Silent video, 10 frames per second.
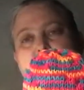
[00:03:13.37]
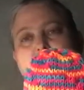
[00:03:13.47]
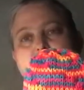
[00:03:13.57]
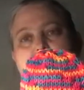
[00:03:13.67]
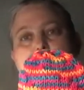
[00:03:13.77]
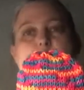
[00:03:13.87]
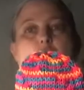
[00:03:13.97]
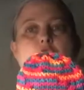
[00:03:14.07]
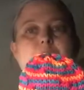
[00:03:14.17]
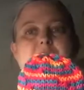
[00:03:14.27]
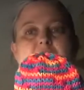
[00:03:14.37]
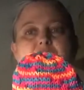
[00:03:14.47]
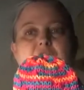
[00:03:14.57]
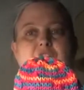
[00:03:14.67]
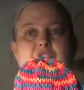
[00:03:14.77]
thinner yarn because
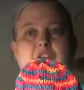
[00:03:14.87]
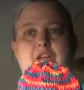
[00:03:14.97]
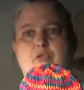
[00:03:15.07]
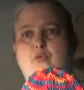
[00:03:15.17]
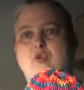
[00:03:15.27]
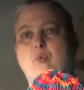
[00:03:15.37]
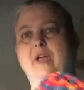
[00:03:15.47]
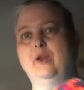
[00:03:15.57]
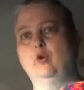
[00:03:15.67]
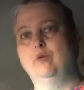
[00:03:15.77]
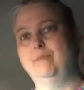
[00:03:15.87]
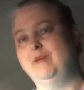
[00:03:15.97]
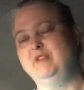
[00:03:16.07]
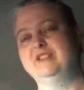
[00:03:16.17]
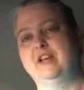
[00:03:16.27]
it is a 3-weight or a
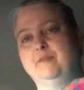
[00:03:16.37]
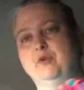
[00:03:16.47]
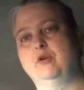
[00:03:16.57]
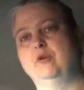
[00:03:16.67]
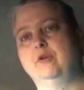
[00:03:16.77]
baby type yarn.